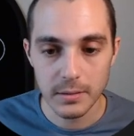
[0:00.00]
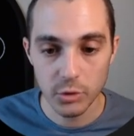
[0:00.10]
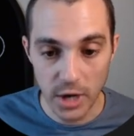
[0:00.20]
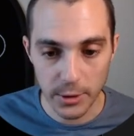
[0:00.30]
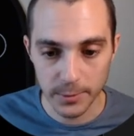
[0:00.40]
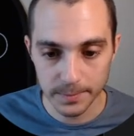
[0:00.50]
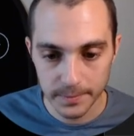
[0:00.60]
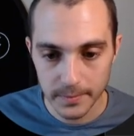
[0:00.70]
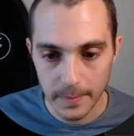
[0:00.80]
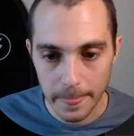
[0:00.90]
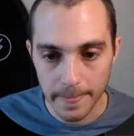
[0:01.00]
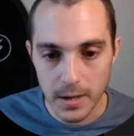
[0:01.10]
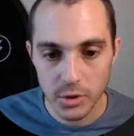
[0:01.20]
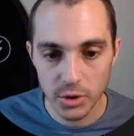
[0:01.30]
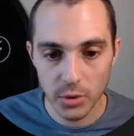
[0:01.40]
straddle.
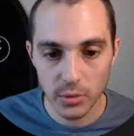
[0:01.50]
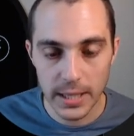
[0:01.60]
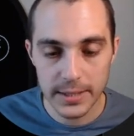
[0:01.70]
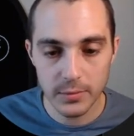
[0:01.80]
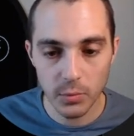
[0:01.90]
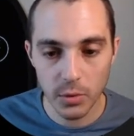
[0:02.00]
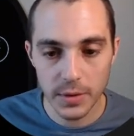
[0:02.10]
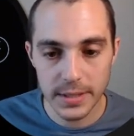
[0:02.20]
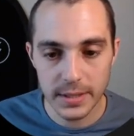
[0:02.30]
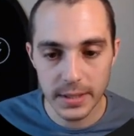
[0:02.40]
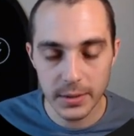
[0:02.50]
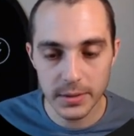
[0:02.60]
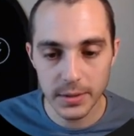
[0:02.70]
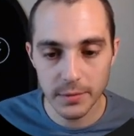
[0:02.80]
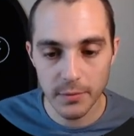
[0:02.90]
So let's roll this thing
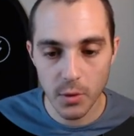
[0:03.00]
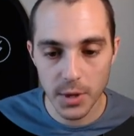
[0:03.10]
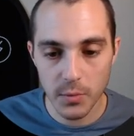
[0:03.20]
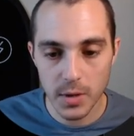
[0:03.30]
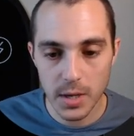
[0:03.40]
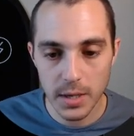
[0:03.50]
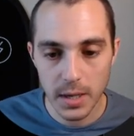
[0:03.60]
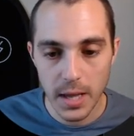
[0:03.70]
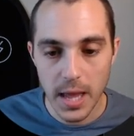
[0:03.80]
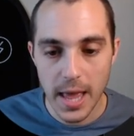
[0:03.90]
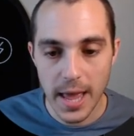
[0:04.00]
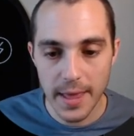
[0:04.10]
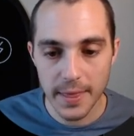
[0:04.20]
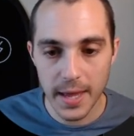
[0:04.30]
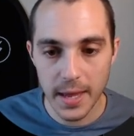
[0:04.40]
to 41,
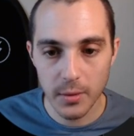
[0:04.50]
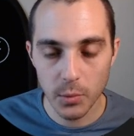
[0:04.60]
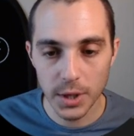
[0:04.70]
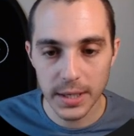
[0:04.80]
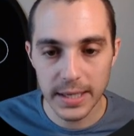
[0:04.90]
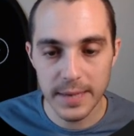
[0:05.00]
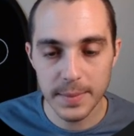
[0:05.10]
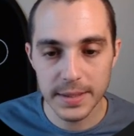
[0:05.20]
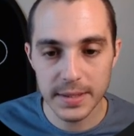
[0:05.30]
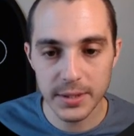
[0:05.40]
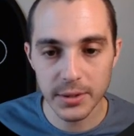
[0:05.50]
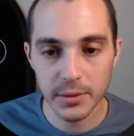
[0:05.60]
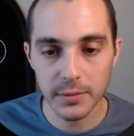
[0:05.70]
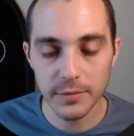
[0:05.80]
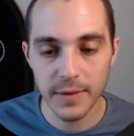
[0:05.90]
and then we're going to keep it
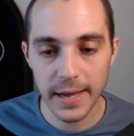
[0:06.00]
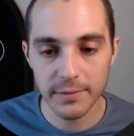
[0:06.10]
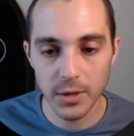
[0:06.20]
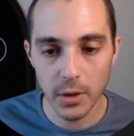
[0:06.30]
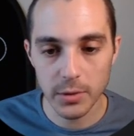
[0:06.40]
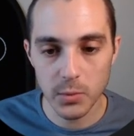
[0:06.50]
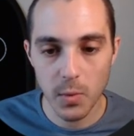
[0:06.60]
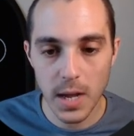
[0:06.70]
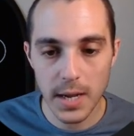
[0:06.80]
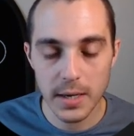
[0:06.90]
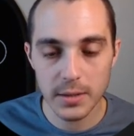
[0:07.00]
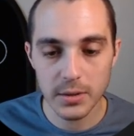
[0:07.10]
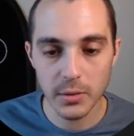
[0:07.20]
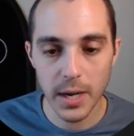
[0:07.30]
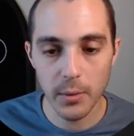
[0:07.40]
still $5 wide.
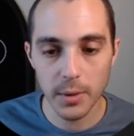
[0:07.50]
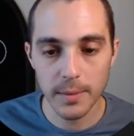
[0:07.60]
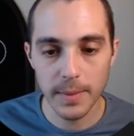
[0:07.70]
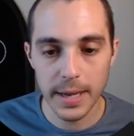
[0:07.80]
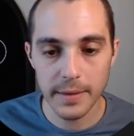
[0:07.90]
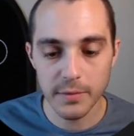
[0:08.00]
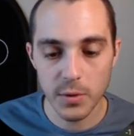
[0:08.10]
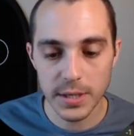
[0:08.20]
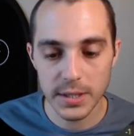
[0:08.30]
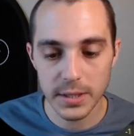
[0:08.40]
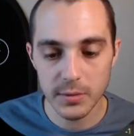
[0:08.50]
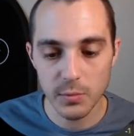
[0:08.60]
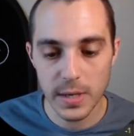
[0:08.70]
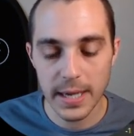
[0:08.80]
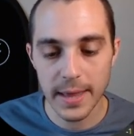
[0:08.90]
So now we're going to buy the 46
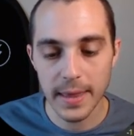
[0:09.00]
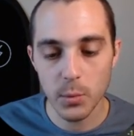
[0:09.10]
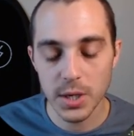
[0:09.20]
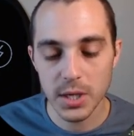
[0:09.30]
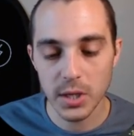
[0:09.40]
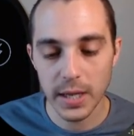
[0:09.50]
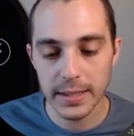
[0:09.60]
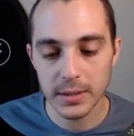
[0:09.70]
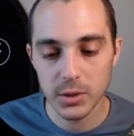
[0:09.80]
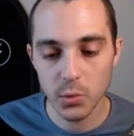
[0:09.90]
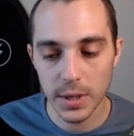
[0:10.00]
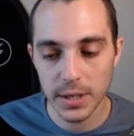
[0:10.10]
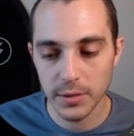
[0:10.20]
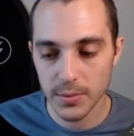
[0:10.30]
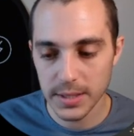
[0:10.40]
wing, and then we collect
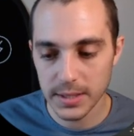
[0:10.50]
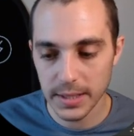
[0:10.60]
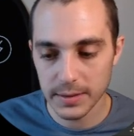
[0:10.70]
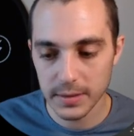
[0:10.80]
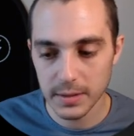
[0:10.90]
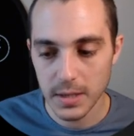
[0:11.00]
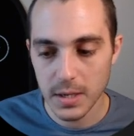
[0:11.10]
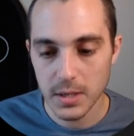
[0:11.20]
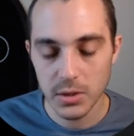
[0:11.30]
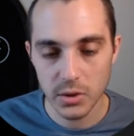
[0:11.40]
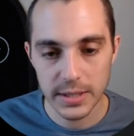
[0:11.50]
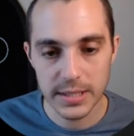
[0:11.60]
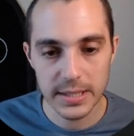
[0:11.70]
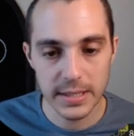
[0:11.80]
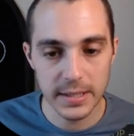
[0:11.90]
23 cents. So
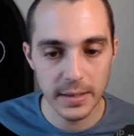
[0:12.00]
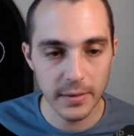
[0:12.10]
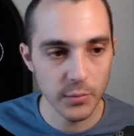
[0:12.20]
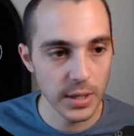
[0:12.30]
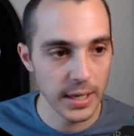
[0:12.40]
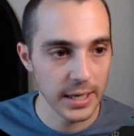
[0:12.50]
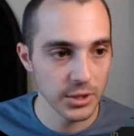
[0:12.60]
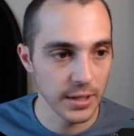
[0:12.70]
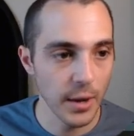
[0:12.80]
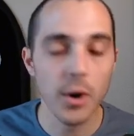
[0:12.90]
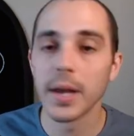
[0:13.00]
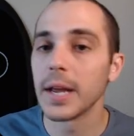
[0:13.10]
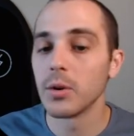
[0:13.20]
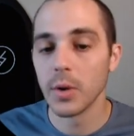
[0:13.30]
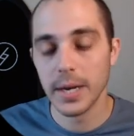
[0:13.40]
let's see if we can actually get,
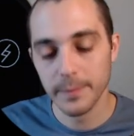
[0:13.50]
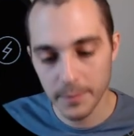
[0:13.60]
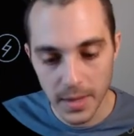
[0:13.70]
okay, great.